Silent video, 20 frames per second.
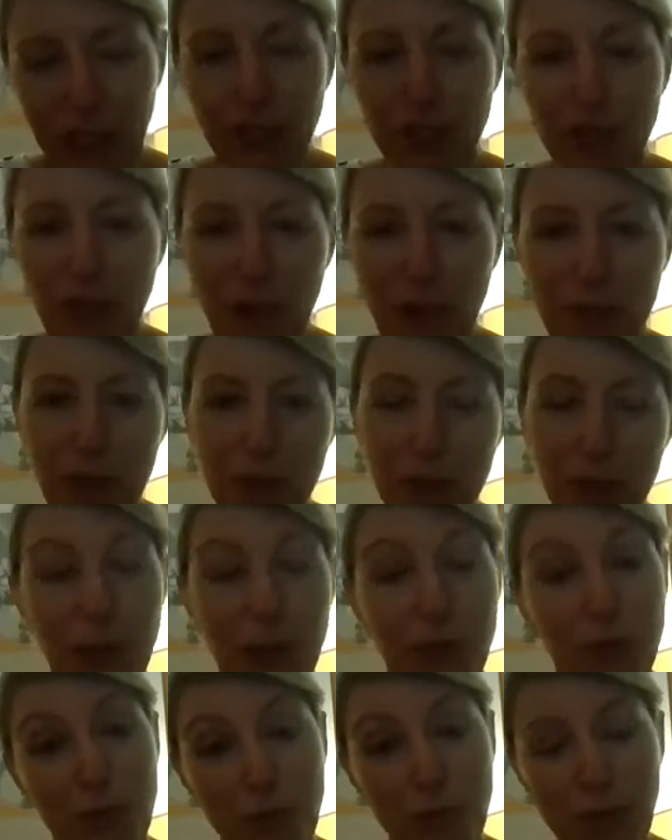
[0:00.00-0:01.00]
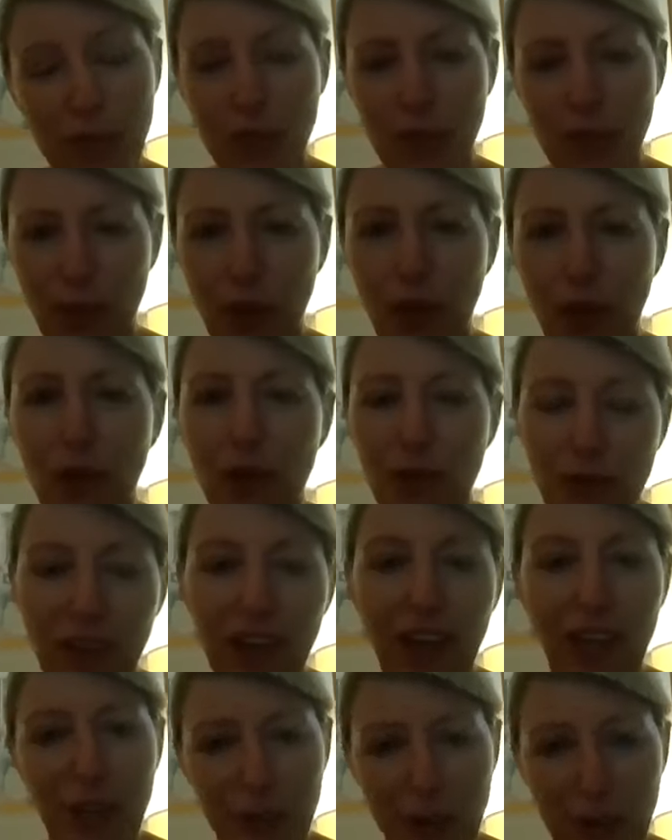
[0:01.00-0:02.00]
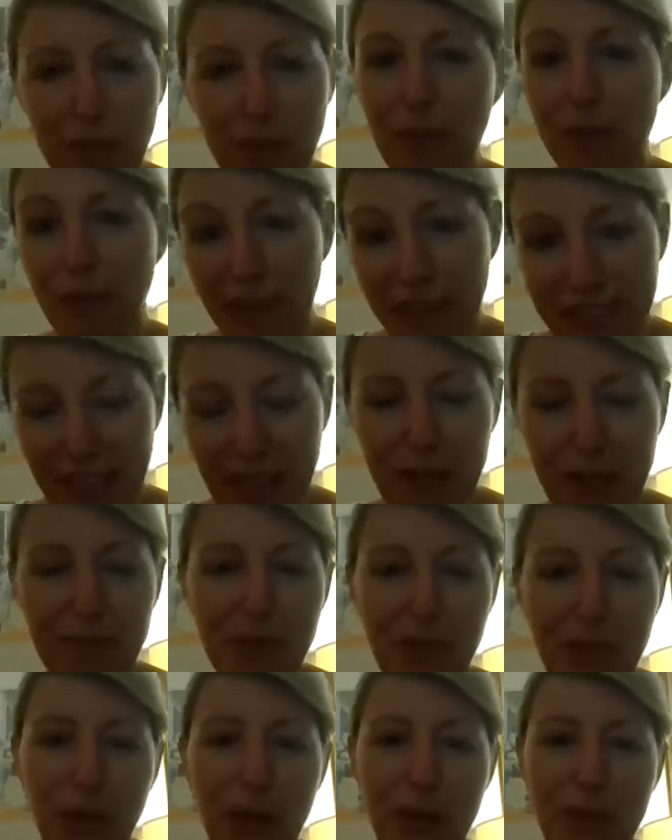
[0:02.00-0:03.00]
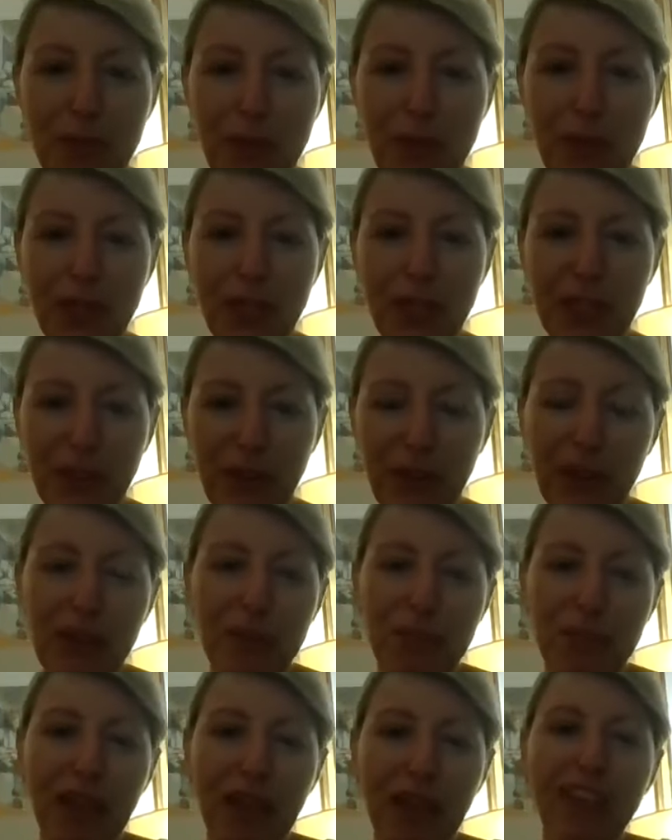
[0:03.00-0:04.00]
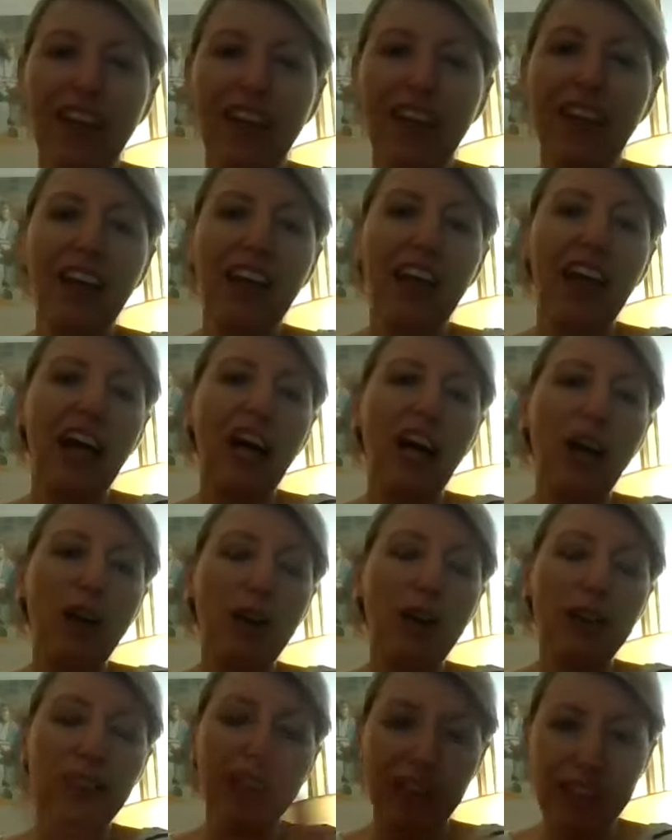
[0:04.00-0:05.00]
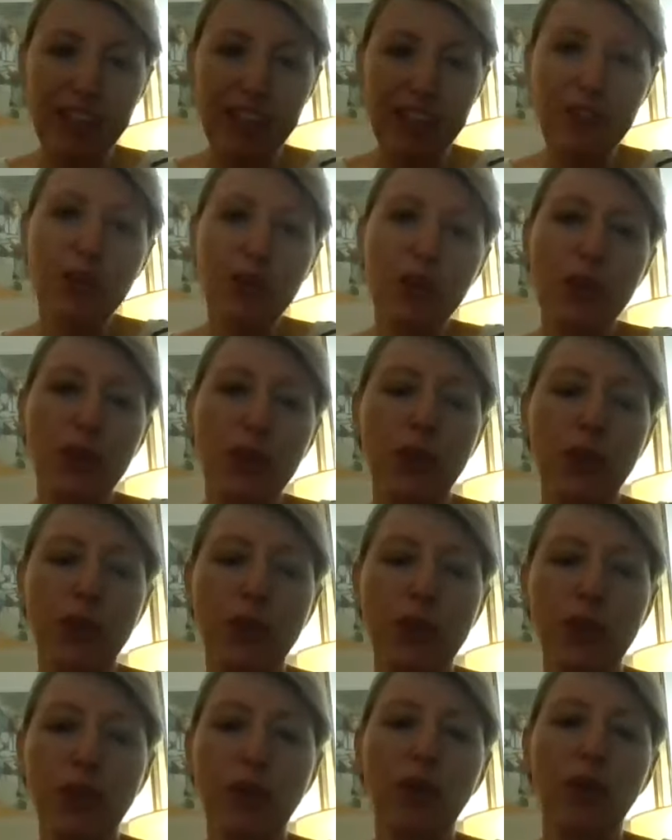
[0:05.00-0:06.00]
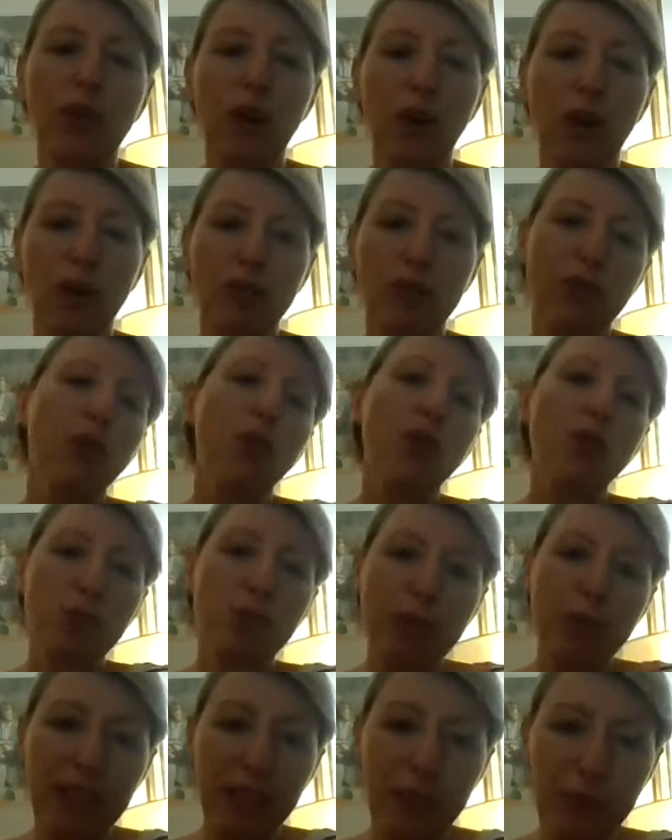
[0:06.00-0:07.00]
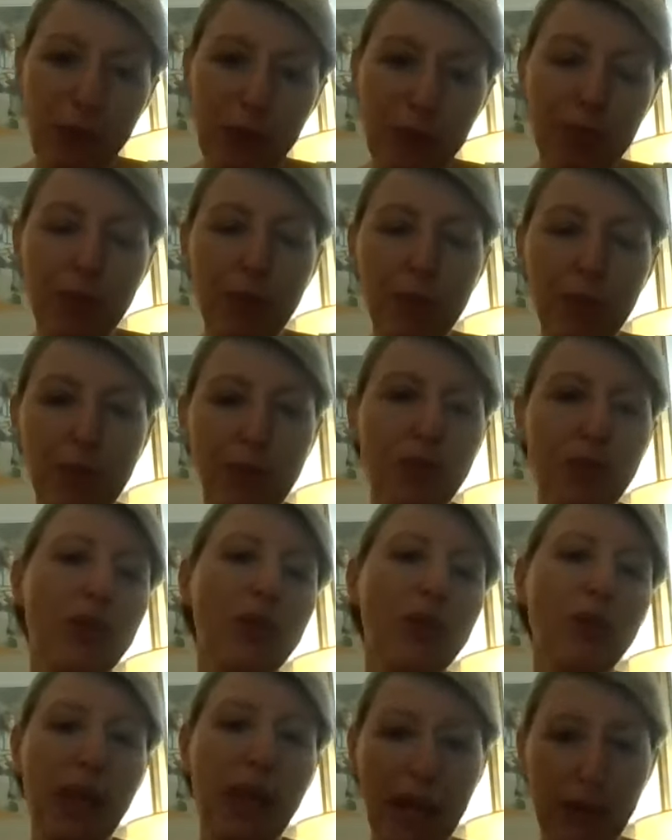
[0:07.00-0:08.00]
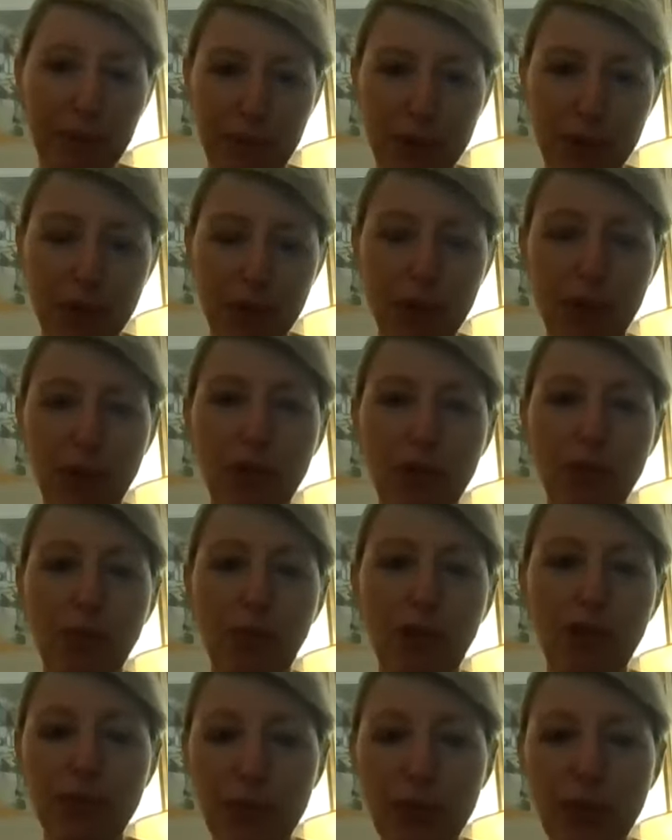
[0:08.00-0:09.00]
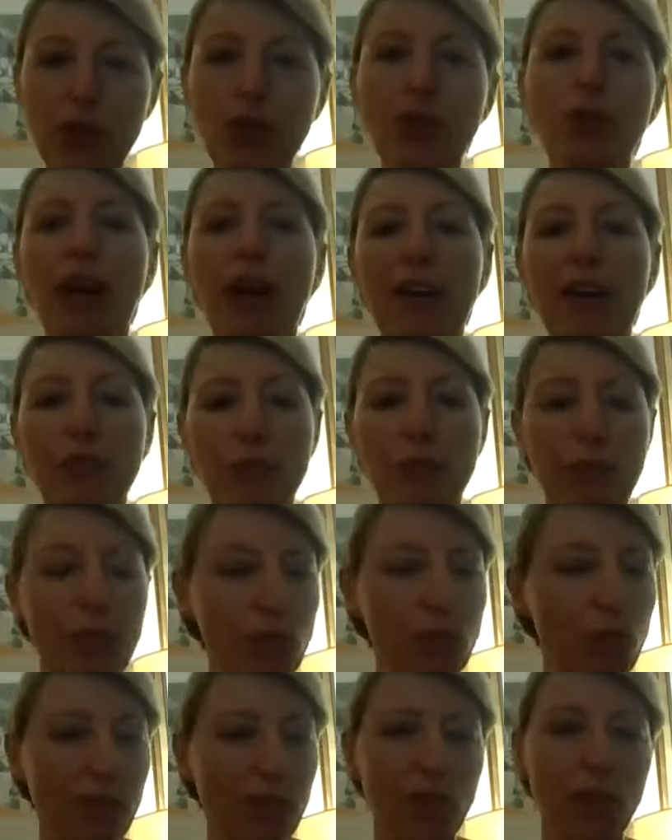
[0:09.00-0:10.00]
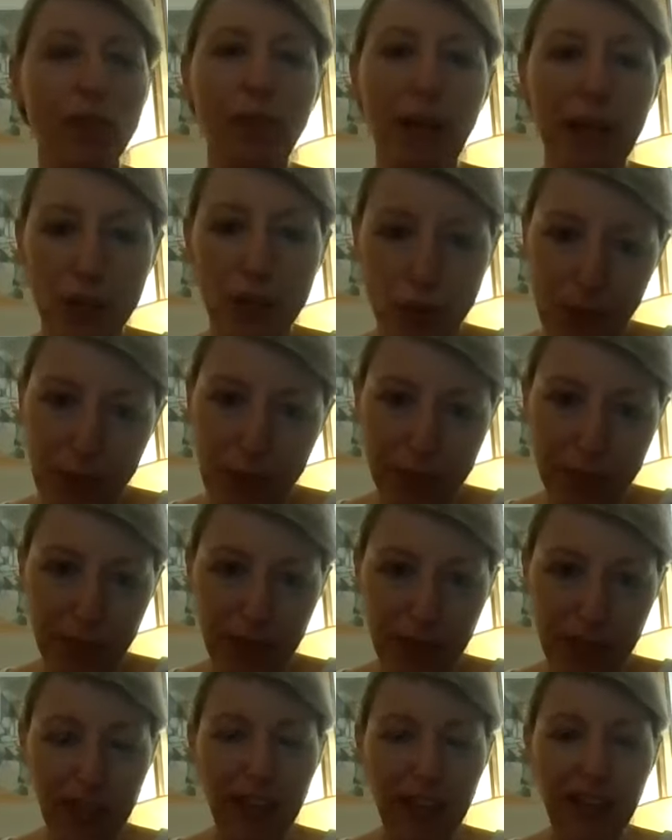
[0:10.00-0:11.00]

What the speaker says: thank you very much because you mentioned a lot IUM and my name, so I appreciate a lot. But guys, also, you know, of course, we propose and we help students, but first you have to be driven by a dream.